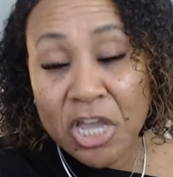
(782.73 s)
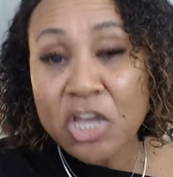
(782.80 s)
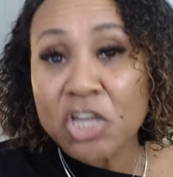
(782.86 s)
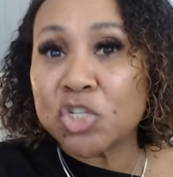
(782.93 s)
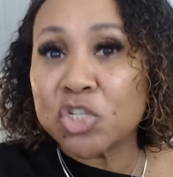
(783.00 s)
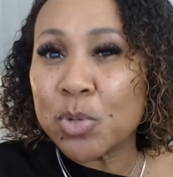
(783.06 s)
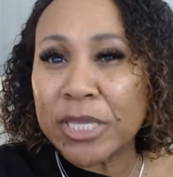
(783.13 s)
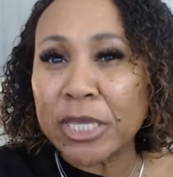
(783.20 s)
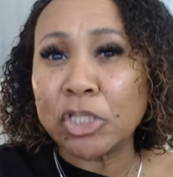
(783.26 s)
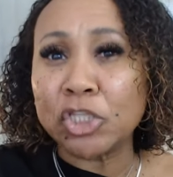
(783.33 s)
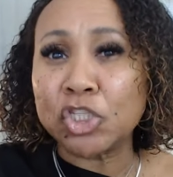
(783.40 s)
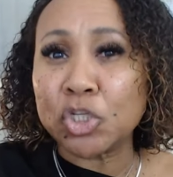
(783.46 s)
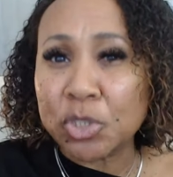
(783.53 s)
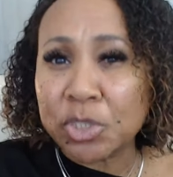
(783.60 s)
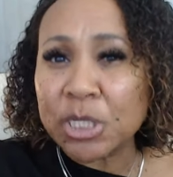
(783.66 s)
So again,
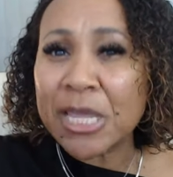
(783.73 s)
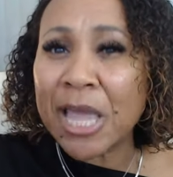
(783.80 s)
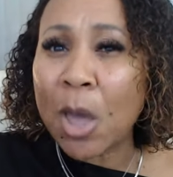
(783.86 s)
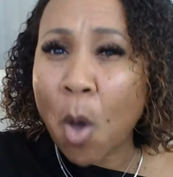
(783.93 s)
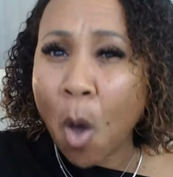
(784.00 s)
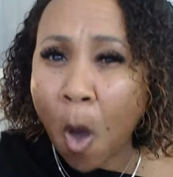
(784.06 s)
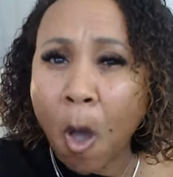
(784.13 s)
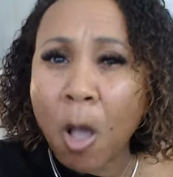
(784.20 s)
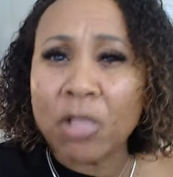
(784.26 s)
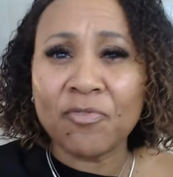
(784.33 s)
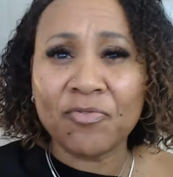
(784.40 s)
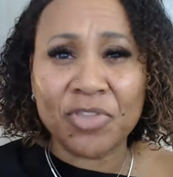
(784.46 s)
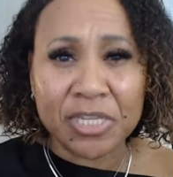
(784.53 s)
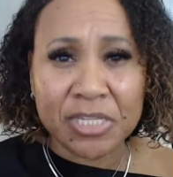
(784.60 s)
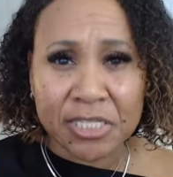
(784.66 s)
do you see how all
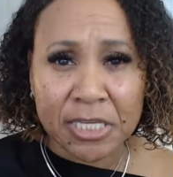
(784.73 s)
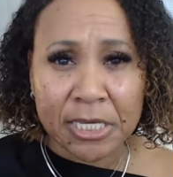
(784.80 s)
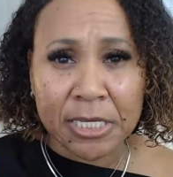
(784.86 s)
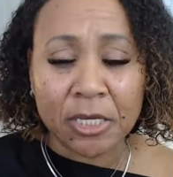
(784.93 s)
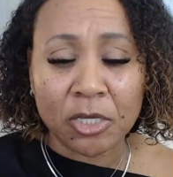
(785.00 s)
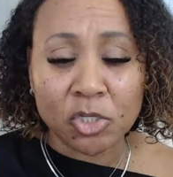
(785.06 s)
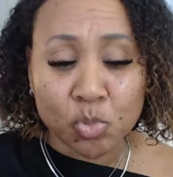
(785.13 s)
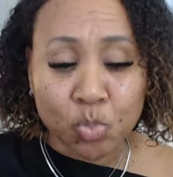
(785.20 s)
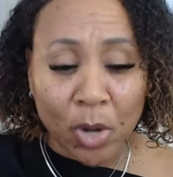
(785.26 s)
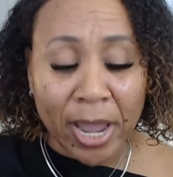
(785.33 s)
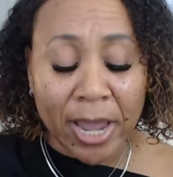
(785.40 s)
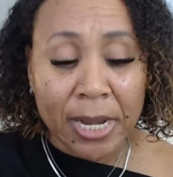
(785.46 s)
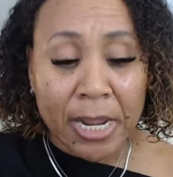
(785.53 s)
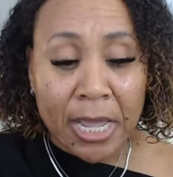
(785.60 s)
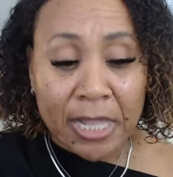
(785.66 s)
of these things,
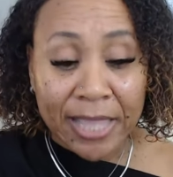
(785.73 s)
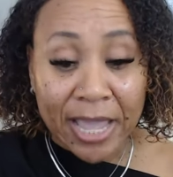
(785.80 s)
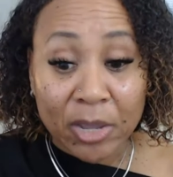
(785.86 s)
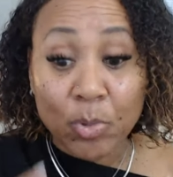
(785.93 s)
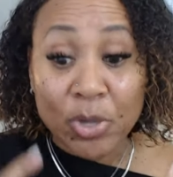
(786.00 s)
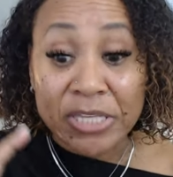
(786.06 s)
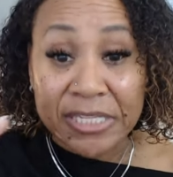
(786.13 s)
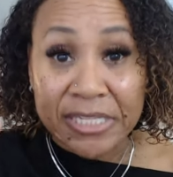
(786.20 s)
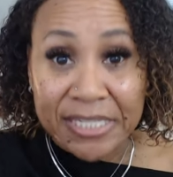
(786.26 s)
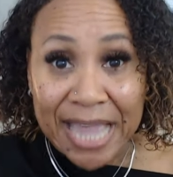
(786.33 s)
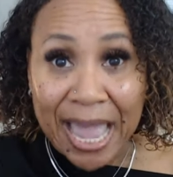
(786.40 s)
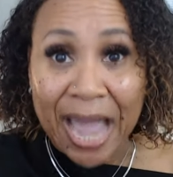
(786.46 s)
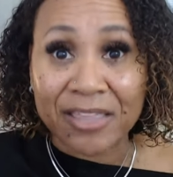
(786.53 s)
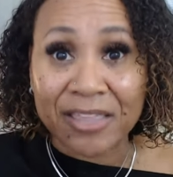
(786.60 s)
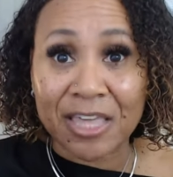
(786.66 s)
right, like we
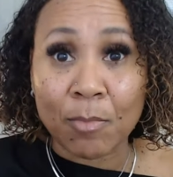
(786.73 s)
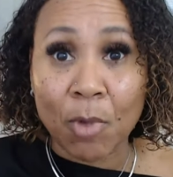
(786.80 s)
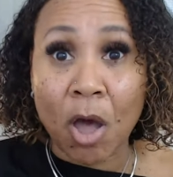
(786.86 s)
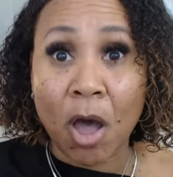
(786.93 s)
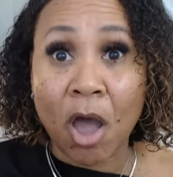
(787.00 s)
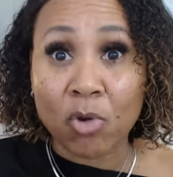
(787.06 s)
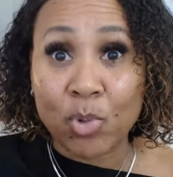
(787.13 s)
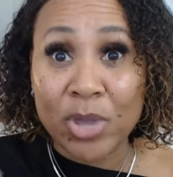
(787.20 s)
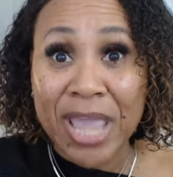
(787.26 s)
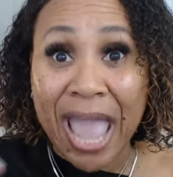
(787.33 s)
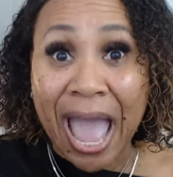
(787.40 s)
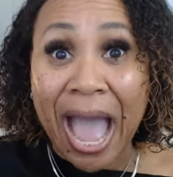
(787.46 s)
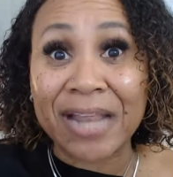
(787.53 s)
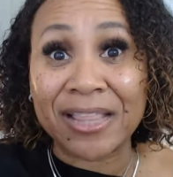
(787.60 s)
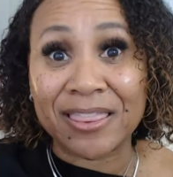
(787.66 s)
stack them on, we
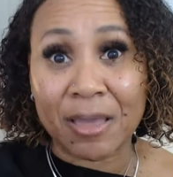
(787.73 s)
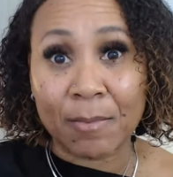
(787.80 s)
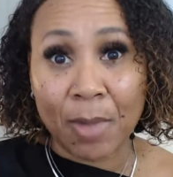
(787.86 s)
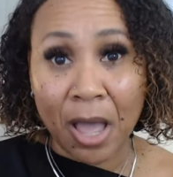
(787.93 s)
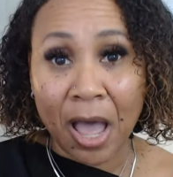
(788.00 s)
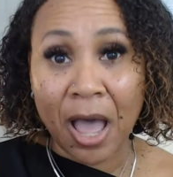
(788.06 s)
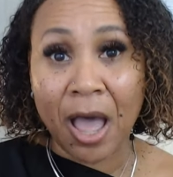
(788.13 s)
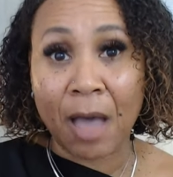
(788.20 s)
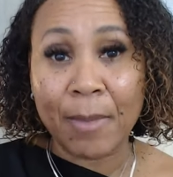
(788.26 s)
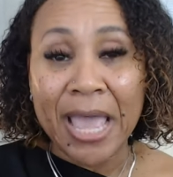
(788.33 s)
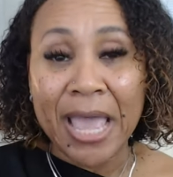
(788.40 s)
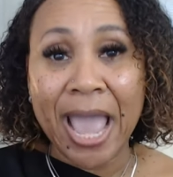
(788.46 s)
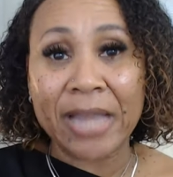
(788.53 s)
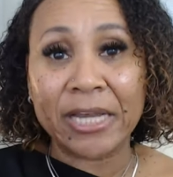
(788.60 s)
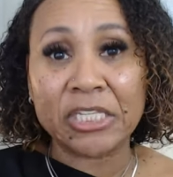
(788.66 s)
add them up,
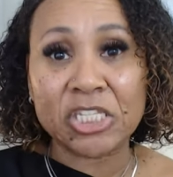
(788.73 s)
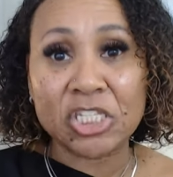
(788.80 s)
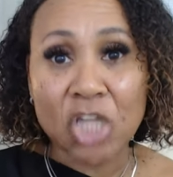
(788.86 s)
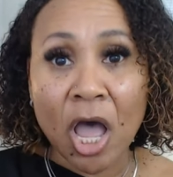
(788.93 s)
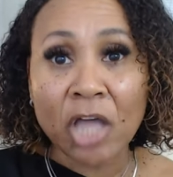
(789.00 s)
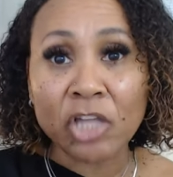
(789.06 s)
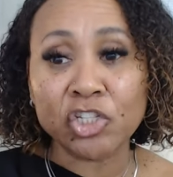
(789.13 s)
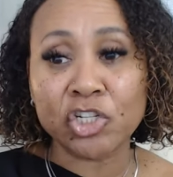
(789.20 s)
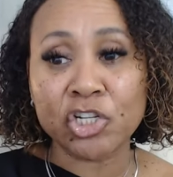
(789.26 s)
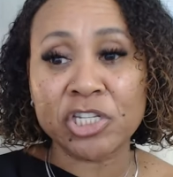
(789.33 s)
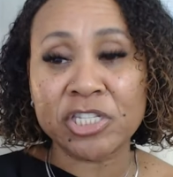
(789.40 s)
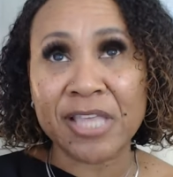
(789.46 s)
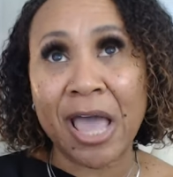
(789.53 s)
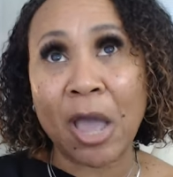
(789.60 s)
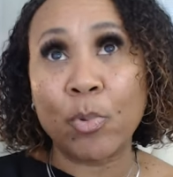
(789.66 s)
and it's not
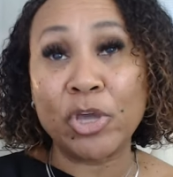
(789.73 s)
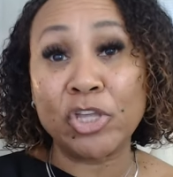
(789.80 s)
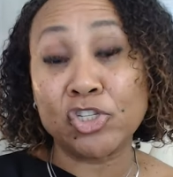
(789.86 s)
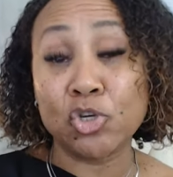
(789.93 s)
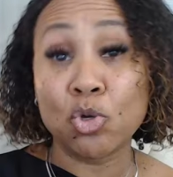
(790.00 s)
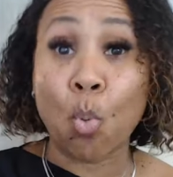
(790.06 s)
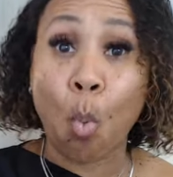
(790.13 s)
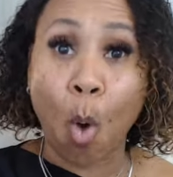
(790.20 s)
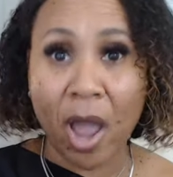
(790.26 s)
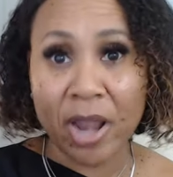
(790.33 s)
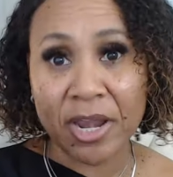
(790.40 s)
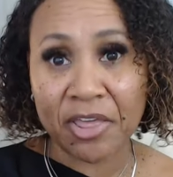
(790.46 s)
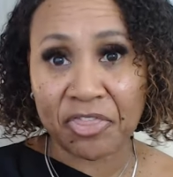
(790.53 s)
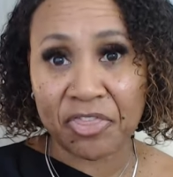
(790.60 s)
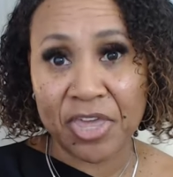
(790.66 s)
just that we do
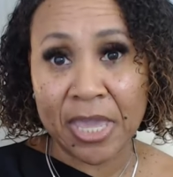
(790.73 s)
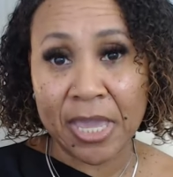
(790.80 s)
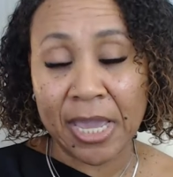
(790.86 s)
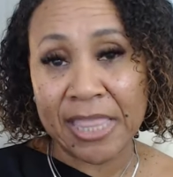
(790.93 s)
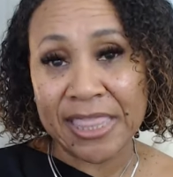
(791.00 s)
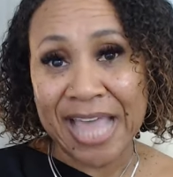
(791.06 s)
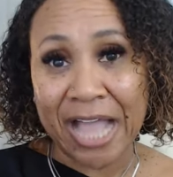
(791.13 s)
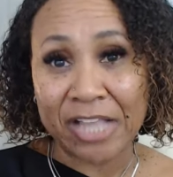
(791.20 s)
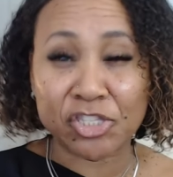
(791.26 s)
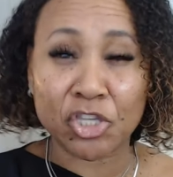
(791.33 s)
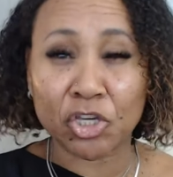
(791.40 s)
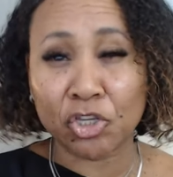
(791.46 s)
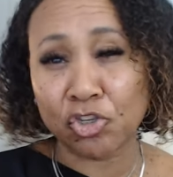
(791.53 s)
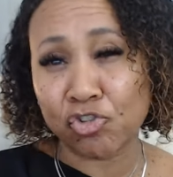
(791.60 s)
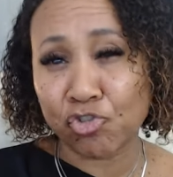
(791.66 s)
one thing and that's the
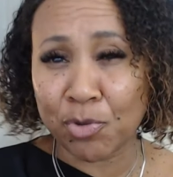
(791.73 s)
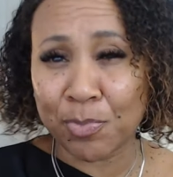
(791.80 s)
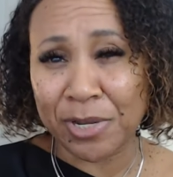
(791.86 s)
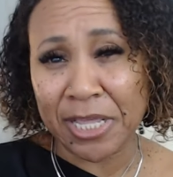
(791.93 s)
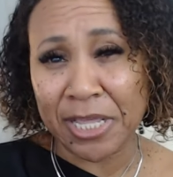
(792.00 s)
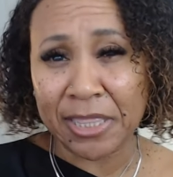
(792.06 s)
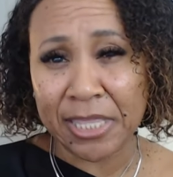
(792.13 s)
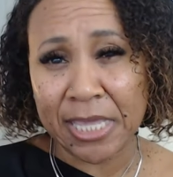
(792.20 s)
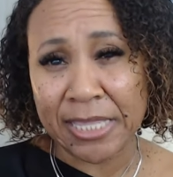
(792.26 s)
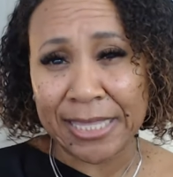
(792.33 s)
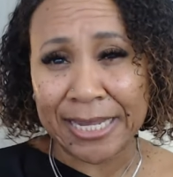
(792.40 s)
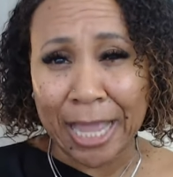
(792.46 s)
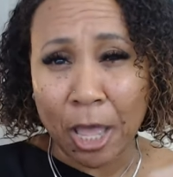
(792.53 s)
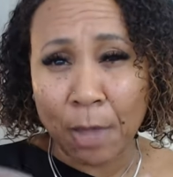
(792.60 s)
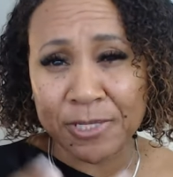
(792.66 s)
contributing thing that
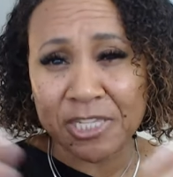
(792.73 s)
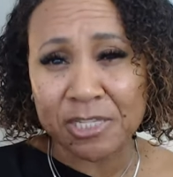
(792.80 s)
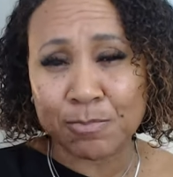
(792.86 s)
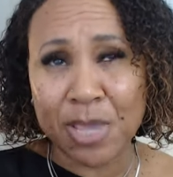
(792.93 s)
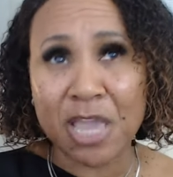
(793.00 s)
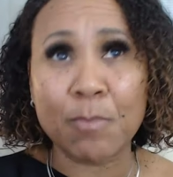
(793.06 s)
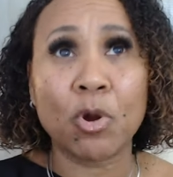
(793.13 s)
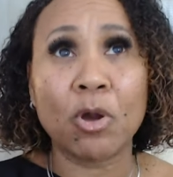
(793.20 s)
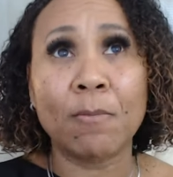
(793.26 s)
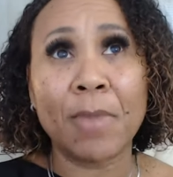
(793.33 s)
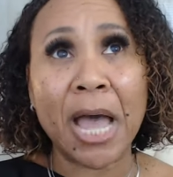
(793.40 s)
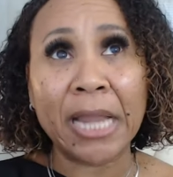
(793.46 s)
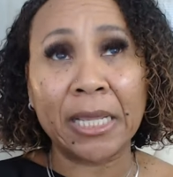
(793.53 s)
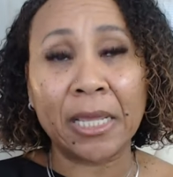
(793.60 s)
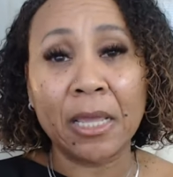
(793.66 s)
helps us make more
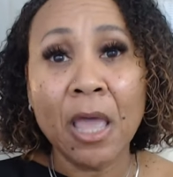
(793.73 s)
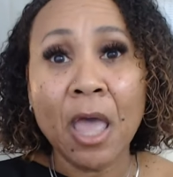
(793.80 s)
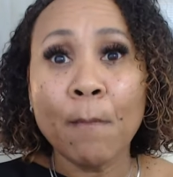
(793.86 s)
money,